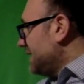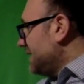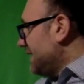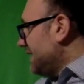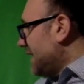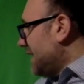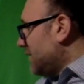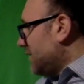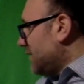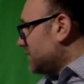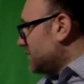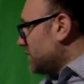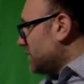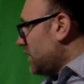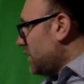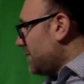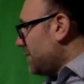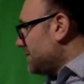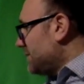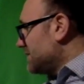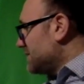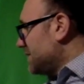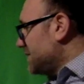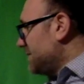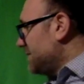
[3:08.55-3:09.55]
Now the top
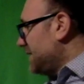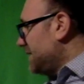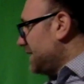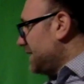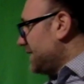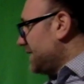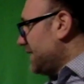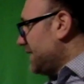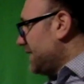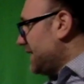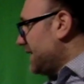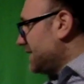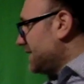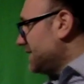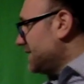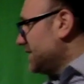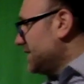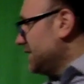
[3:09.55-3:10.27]
is going to be like that.